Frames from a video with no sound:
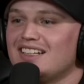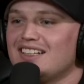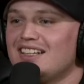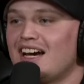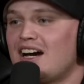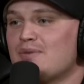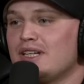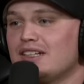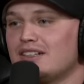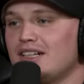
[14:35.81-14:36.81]
I
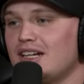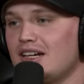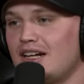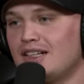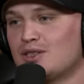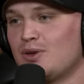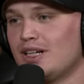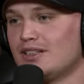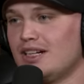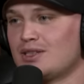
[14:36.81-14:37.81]

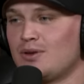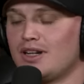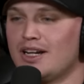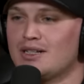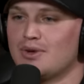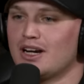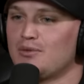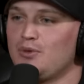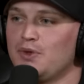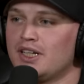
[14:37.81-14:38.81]
like about it. I
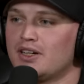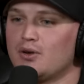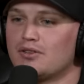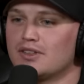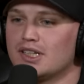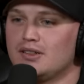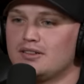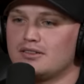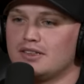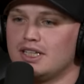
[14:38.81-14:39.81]
mean, we can go over there
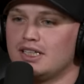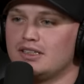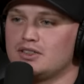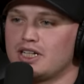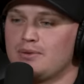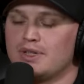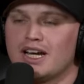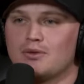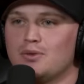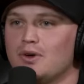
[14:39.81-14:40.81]
and shape it
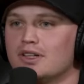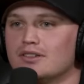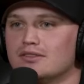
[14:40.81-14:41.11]
to how we want